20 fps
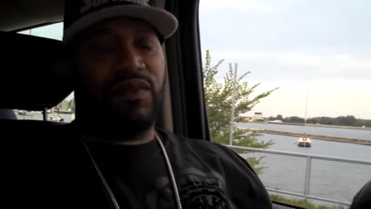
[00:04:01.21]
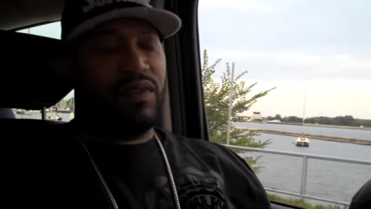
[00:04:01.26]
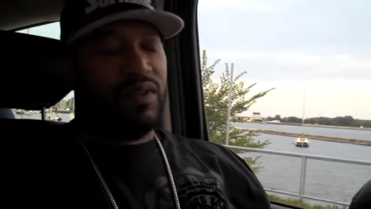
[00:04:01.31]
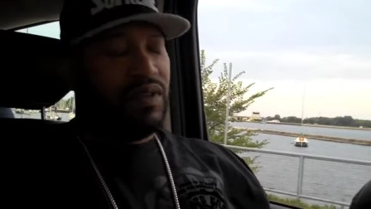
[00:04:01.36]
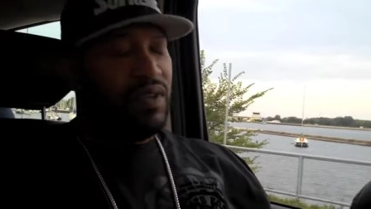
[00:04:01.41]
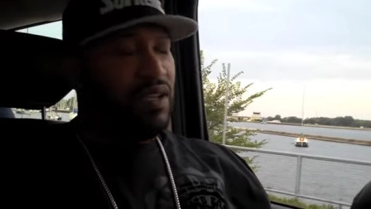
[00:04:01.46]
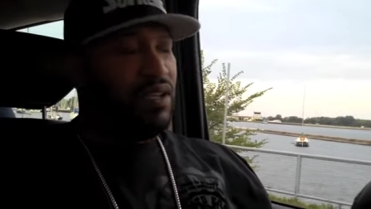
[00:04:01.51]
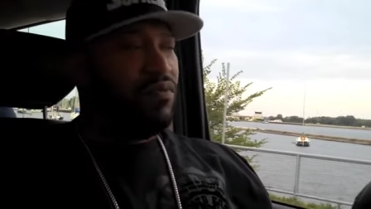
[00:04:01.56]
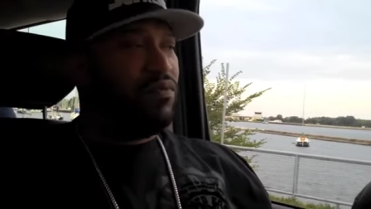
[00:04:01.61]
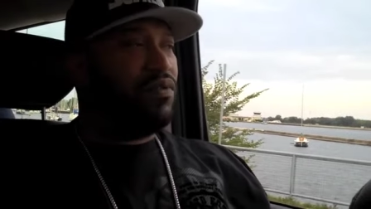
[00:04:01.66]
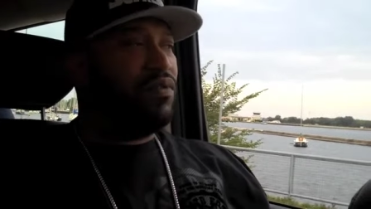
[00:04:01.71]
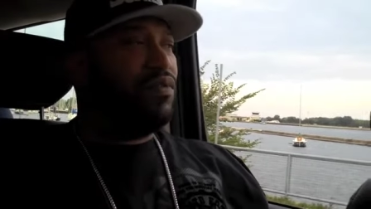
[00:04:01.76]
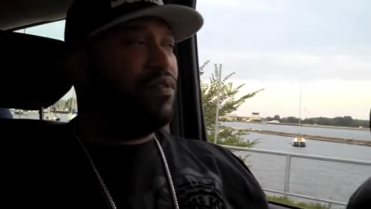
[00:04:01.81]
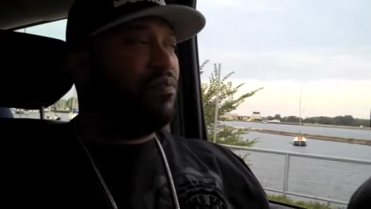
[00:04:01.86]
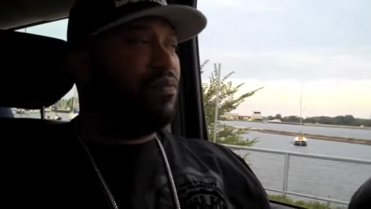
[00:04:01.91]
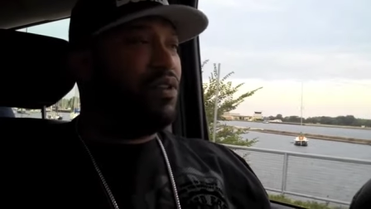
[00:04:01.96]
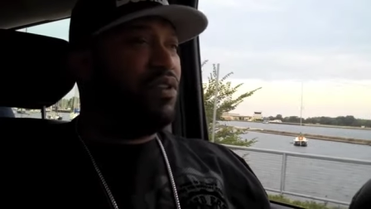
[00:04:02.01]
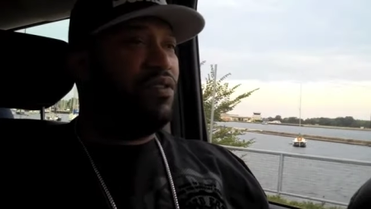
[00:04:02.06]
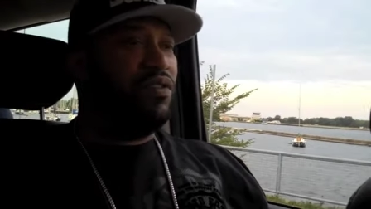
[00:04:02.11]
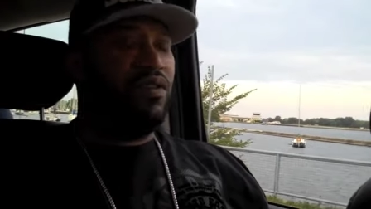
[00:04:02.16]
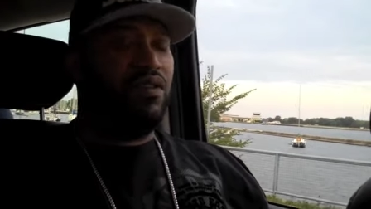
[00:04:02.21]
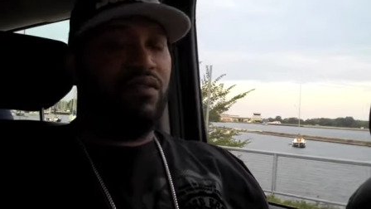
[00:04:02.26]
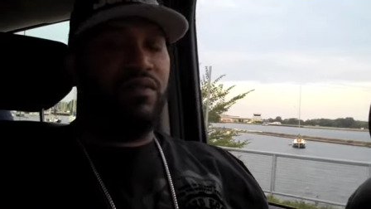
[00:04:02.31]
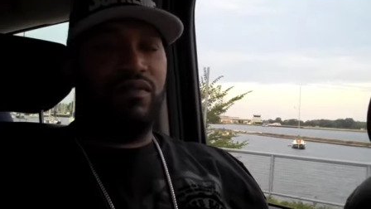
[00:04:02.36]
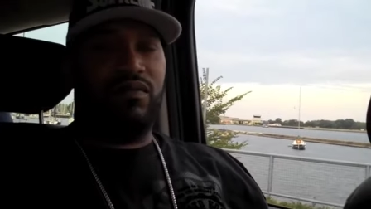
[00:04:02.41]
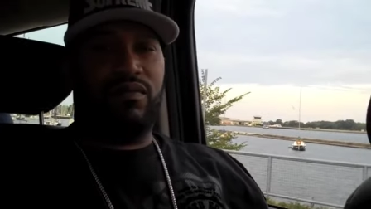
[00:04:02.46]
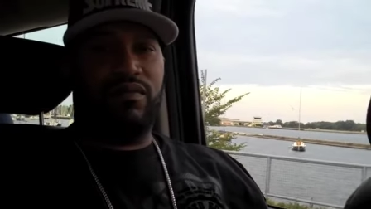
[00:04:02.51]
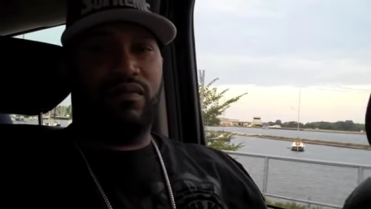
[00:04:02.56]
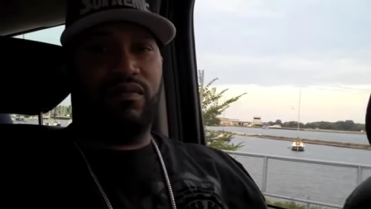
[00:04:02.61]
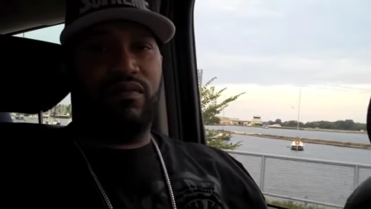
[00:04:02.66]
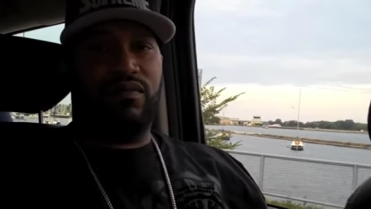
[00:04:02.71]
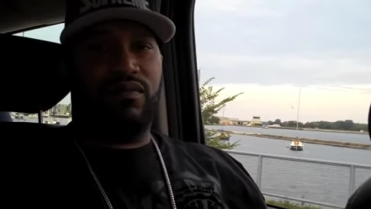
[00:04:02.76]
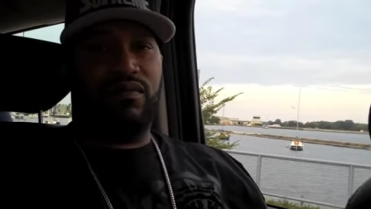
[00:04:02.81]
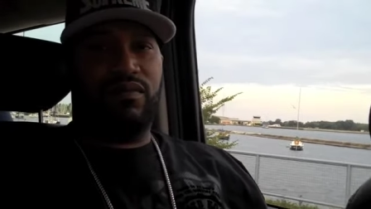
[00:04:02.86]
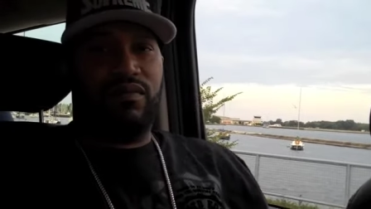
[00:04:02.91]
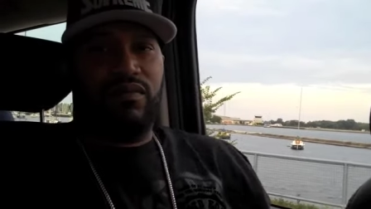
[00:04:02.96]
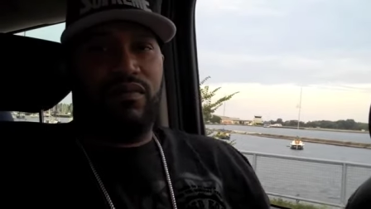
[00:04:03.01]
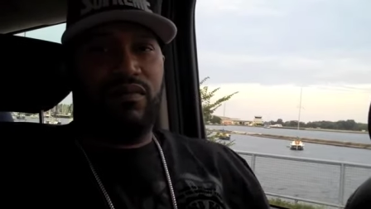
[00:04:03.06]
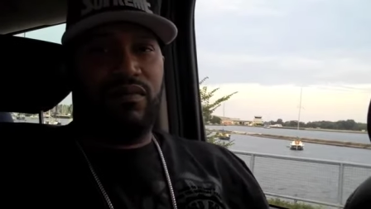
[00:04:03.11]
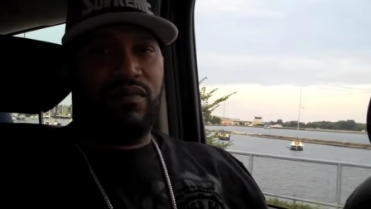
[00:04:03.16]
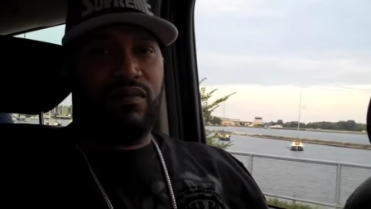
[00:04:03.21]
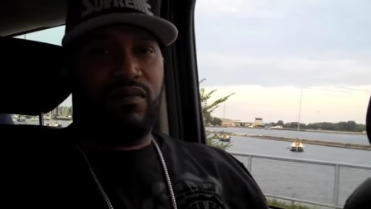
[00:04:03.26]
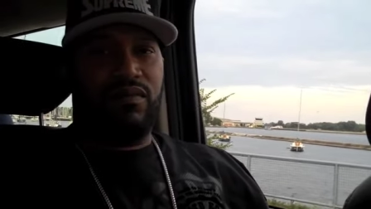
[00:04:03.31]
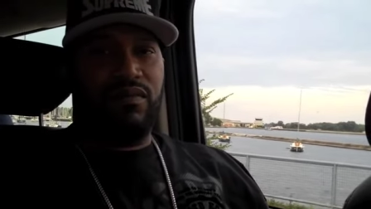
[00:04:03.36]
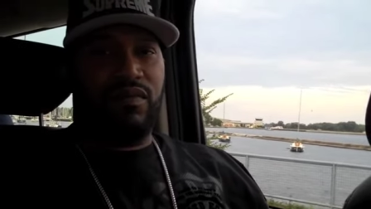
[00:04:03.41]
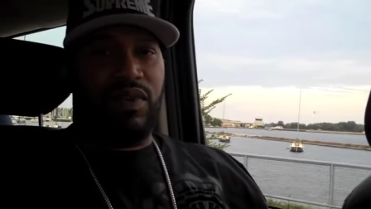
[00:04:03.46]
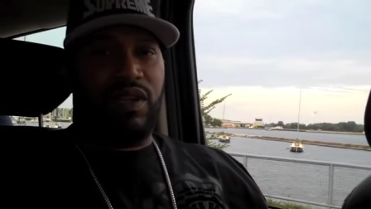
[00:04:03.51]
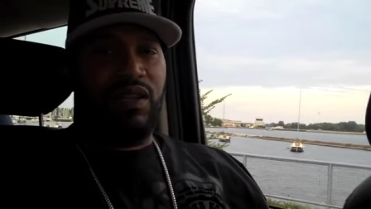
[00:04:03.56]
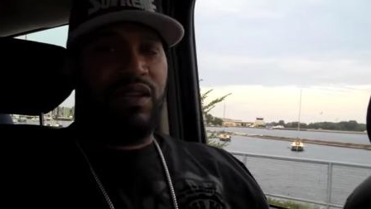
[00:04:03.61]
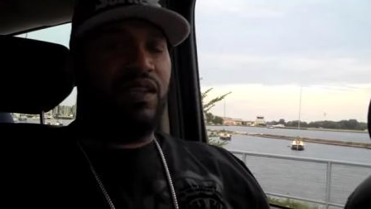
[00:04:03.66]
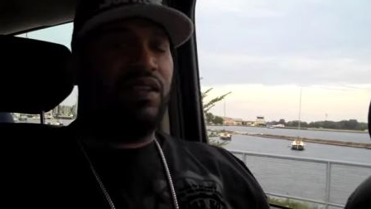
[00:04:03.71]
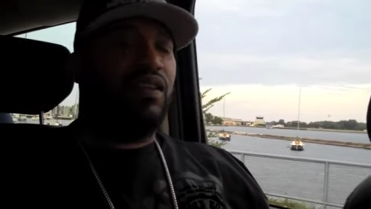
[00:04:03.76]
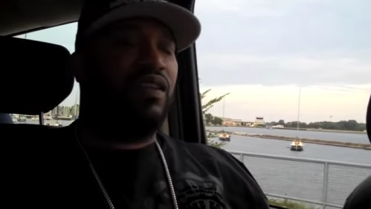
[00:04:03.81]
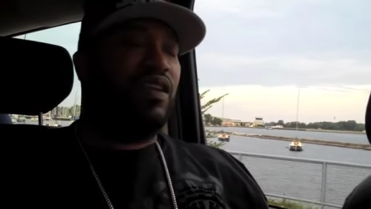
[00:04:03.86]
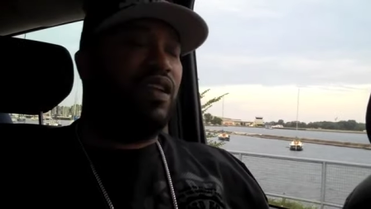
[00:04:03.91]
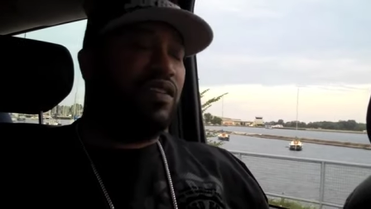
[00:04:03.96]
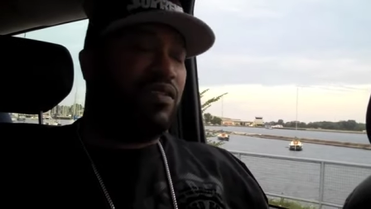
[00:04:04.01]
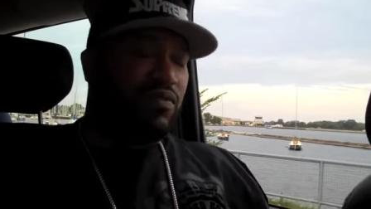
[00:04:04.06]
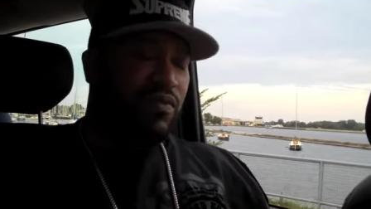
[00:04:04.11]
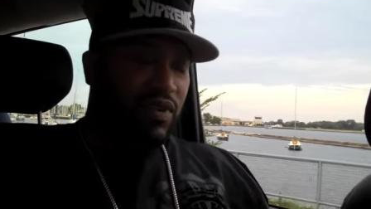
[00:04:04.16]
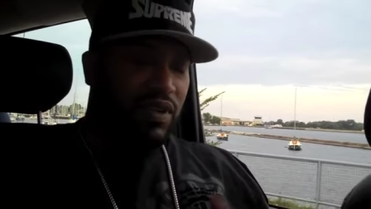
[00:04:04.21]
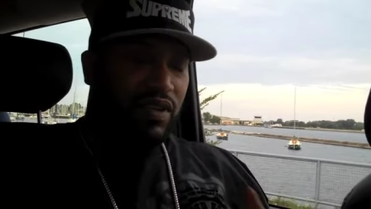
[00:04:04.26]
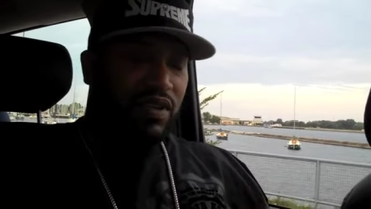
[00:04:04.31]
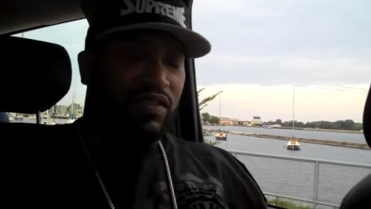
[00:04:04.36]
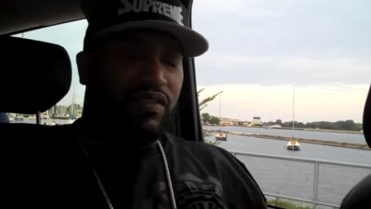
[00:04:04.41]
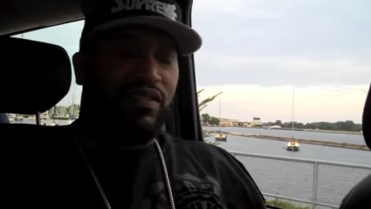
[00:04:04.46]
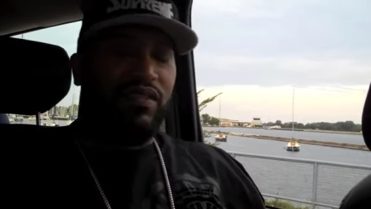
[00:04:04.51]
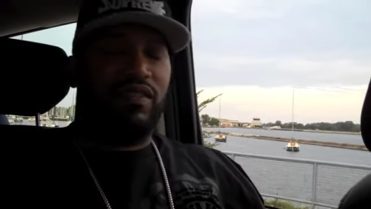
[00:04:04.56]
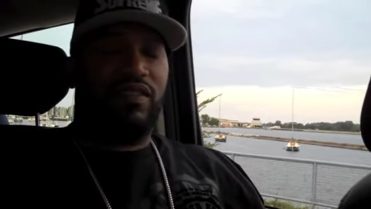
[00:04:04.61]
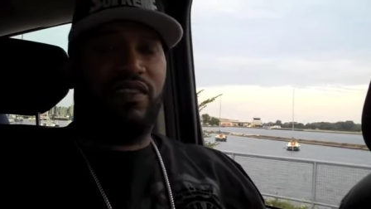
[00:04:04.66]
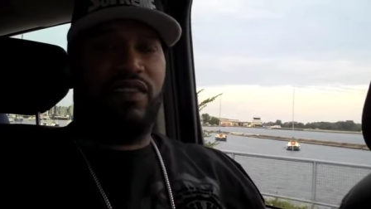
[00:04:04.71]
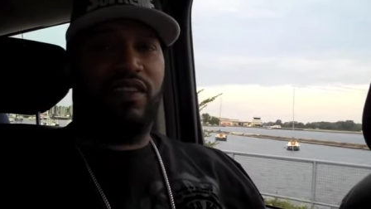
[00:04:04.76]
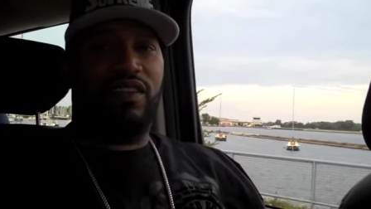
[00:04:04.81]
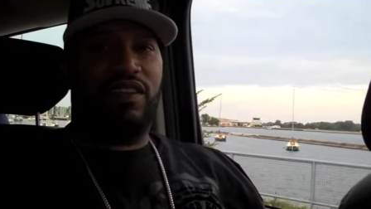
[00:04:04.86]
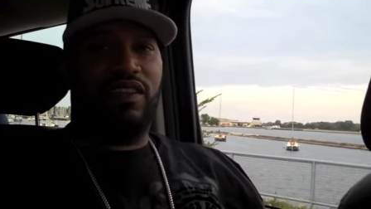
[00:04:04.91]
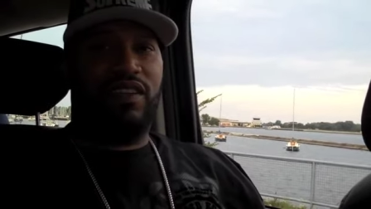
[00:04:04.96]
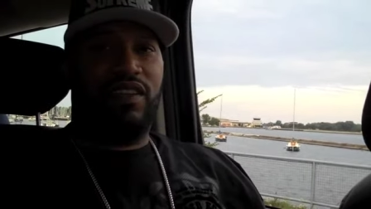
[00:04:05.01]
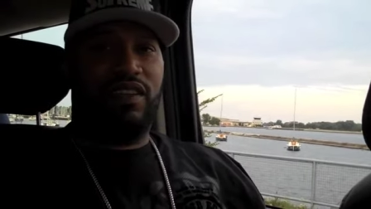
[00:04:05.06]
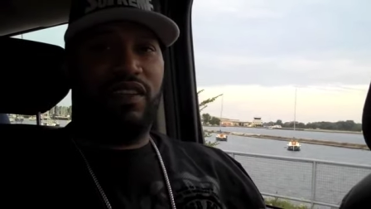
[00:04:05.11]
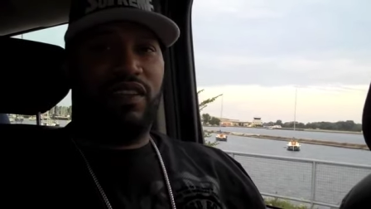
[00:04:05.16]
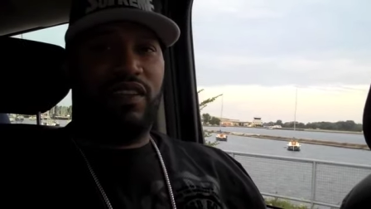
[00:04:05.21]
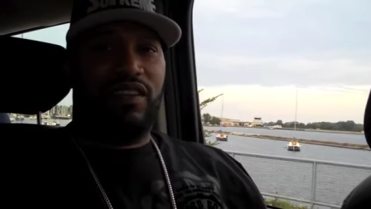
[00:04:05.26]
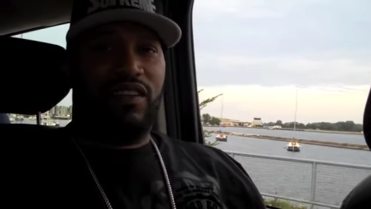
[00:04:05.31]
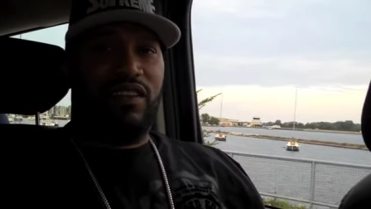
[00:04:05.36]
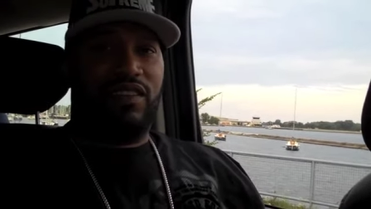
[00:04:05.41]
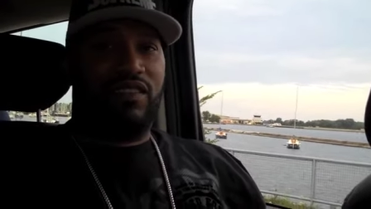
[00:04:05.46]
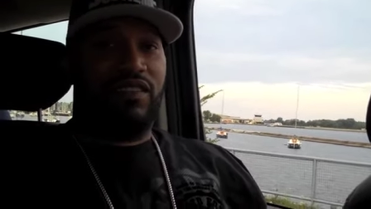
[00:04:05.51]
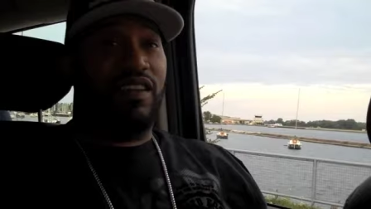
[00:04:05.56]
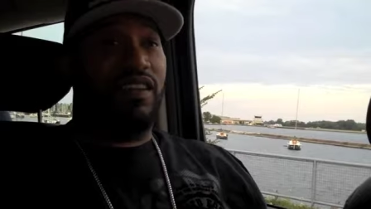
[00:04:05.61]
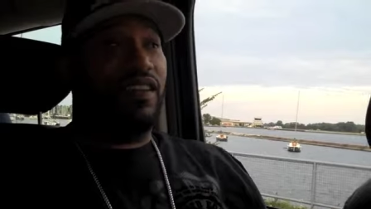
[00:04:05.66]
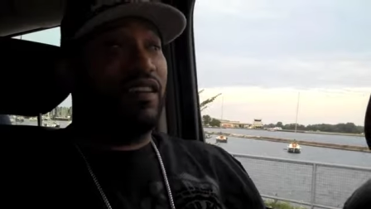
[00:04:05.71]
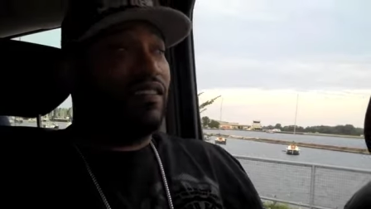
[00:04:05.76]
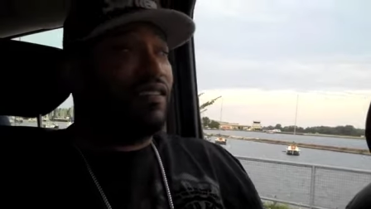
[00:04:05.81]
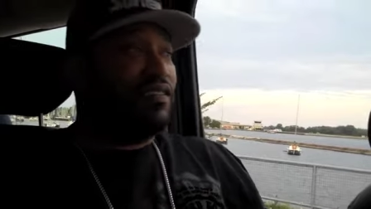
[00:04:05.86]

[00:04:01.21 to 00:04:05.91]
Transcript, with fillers: Yeah, I mean, you know. You and should ask people, so is, what are you doing? Yeah,